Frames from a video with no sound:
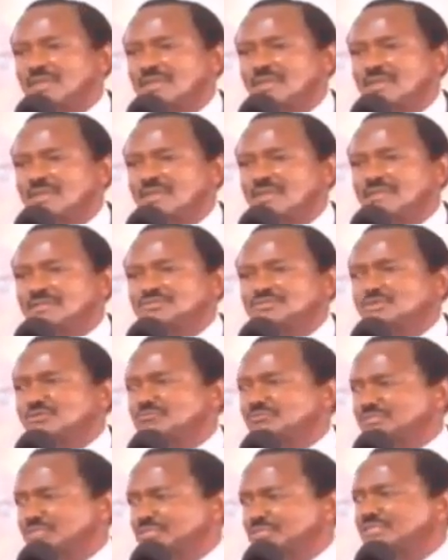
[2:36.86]
So
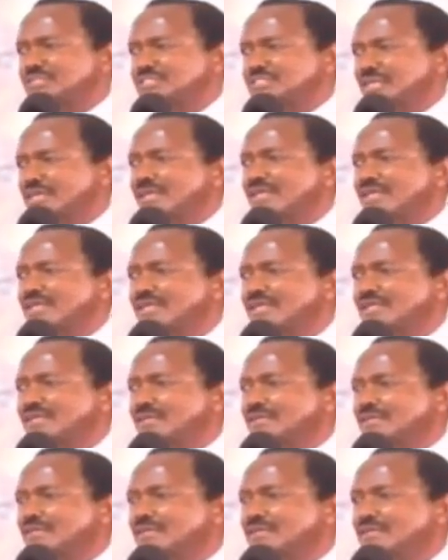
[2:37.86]
Mzee Nyachae
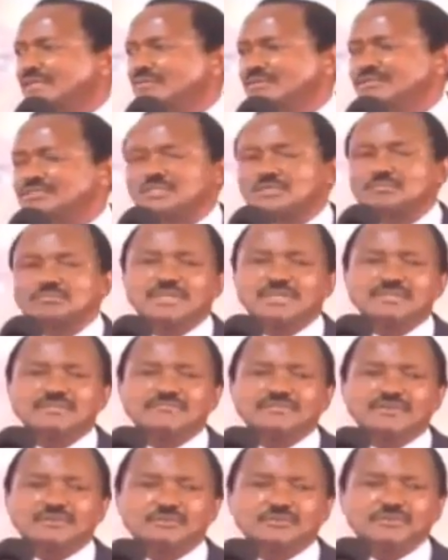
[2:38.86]
was a believer,
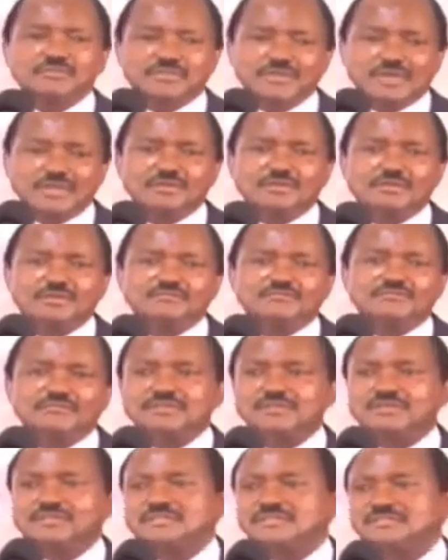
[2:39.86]
and we thank God for
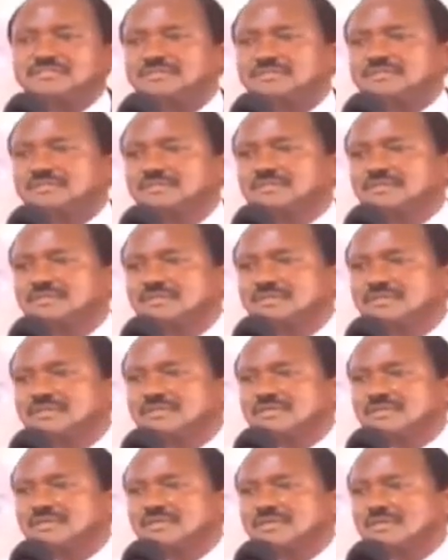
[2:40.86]
that.
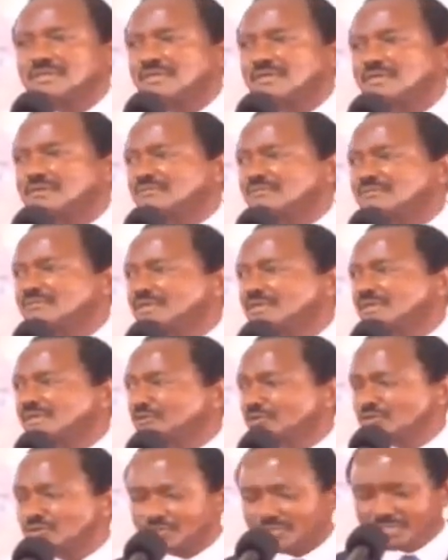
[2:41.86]
I know
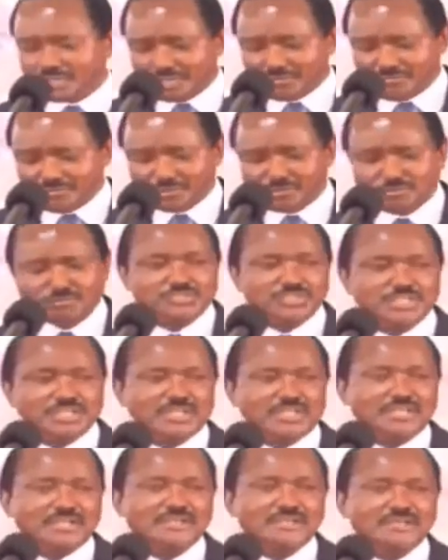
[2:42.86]
that David
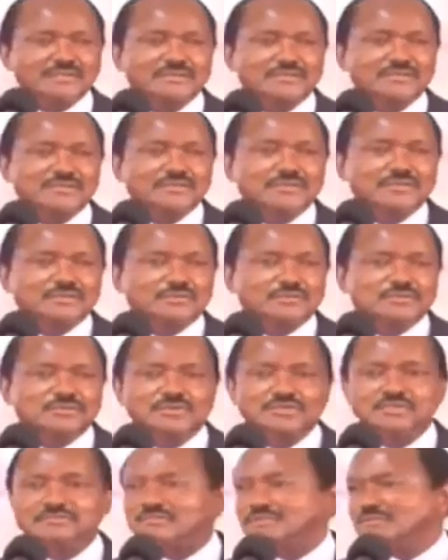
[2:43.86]
Musila,
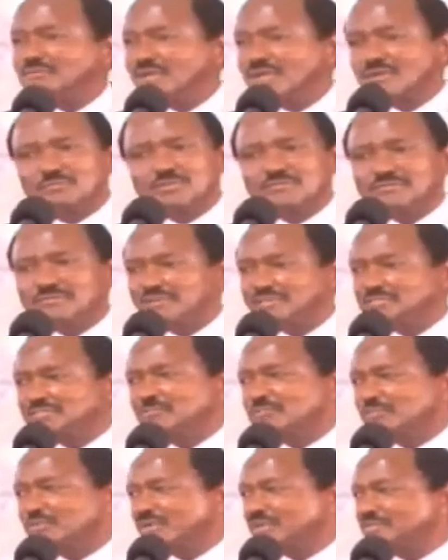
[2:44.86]
I'll be very
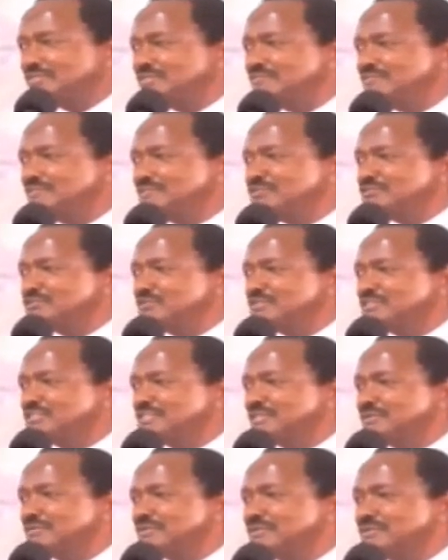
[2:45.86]
surprised if he's not here
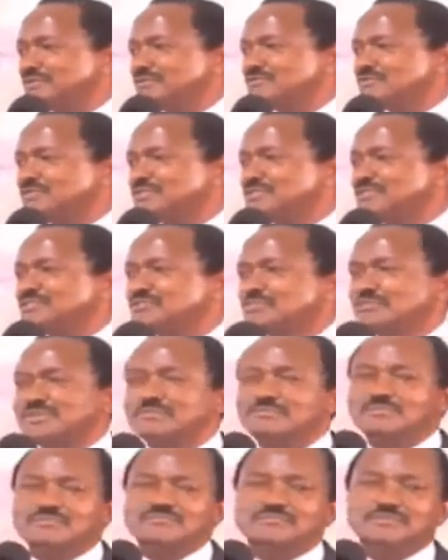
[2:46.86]
because we didn't speak
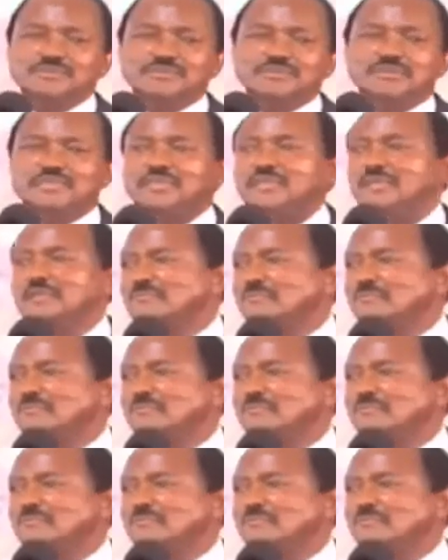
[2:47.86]
before he came.